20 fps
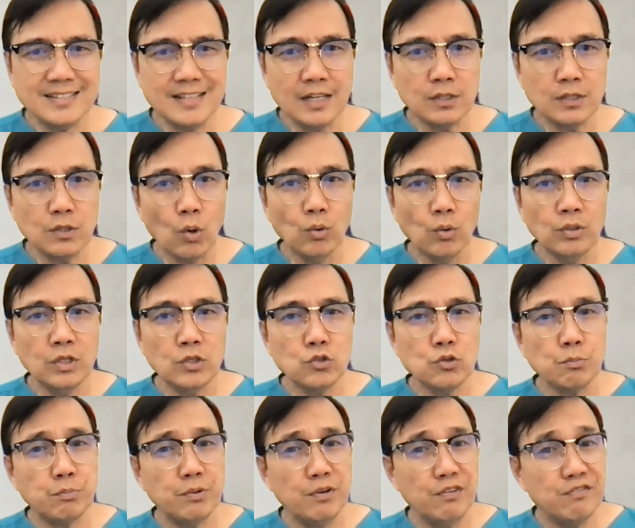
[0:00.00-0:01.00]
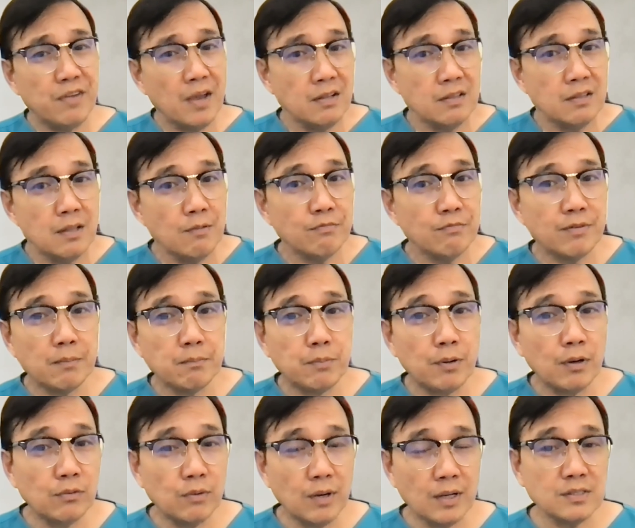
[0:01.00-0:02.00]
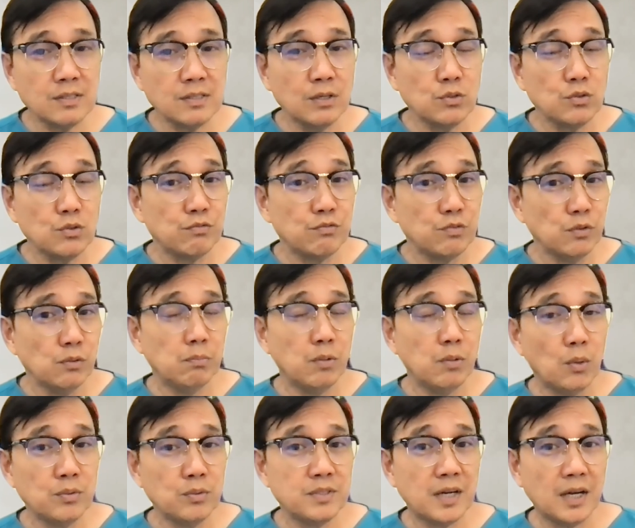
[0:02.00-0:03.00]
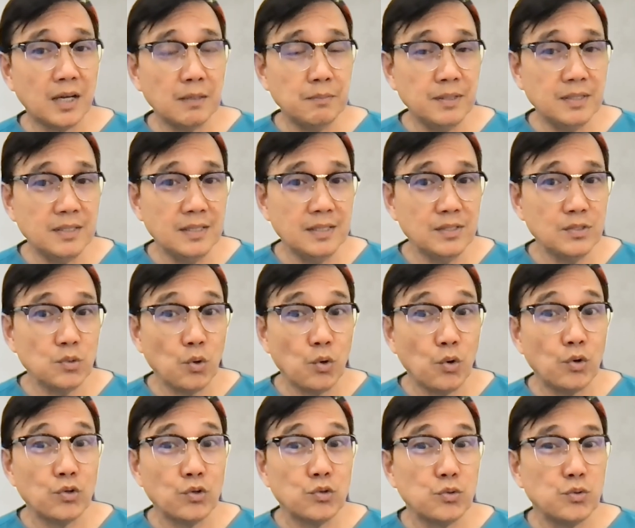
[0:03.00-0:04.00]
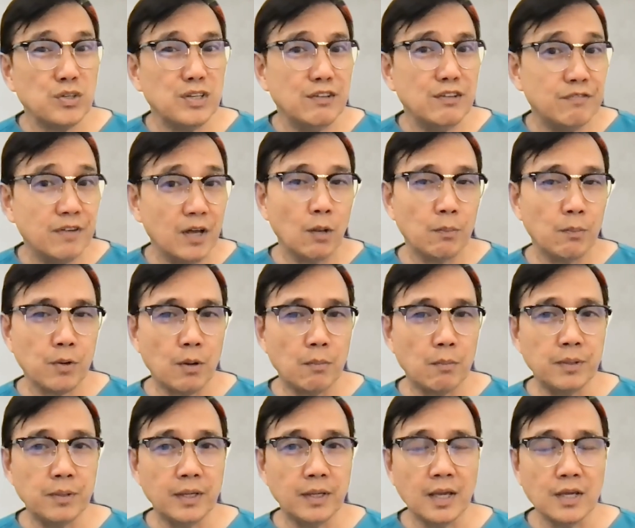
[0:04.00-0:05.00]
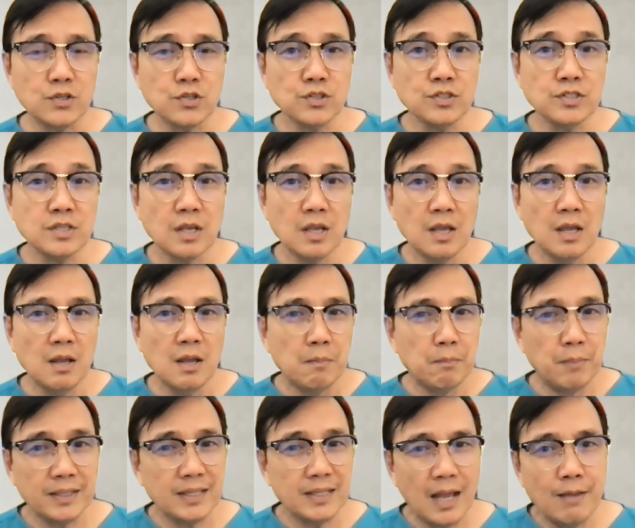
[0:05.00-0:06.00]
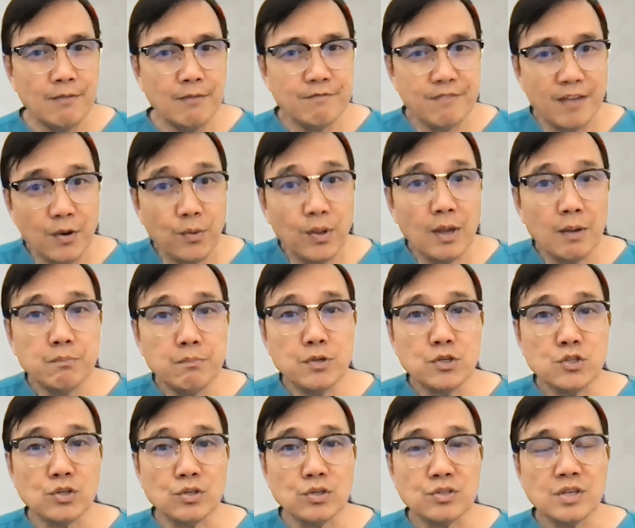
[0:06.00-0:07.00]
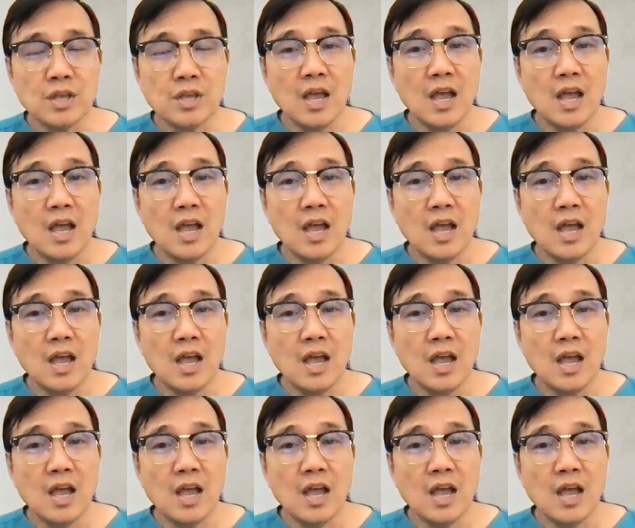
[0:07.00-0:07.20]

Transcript: not only to prevent them from progressing to full-blown diabetes or to develop complications, but I'm very ambitious.